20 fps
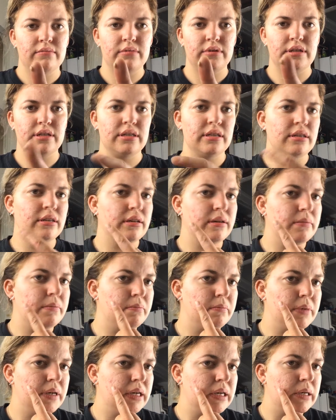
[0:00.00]
just a little
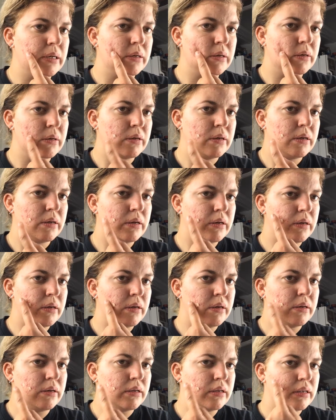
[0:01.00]
bit,
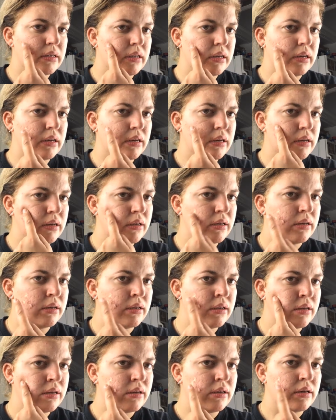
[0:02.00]
and just,
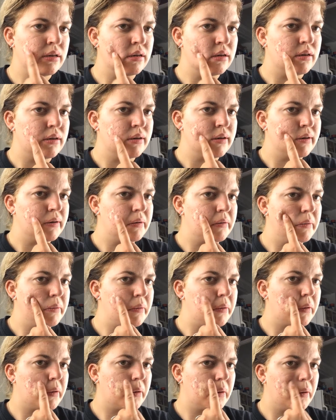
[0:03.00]
I'm
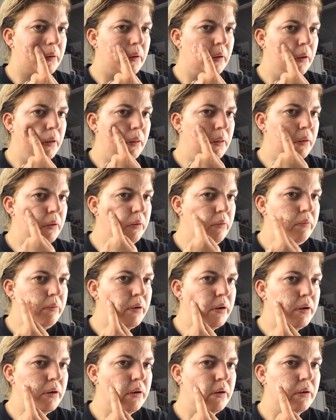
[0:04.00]
going to go all
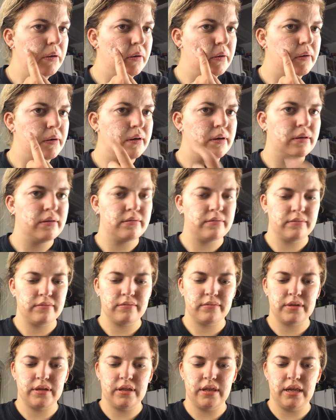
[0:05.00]
over.
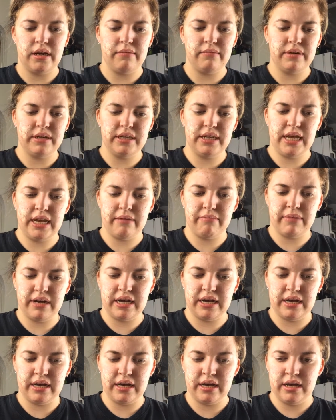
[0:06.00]
And then I'm going to take
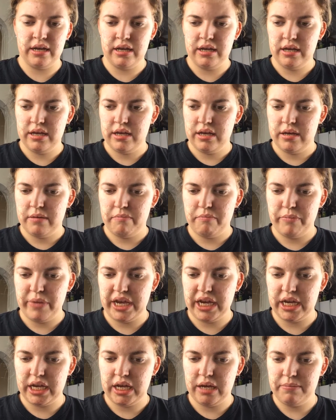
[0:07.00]
my
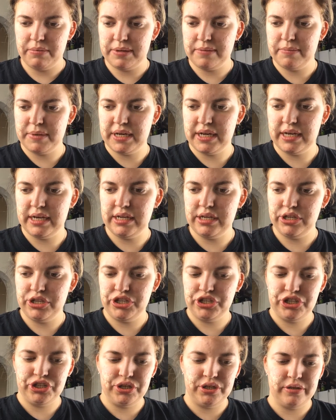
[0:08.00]
makeup
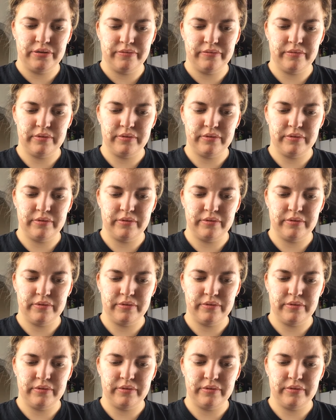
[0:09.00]
sponge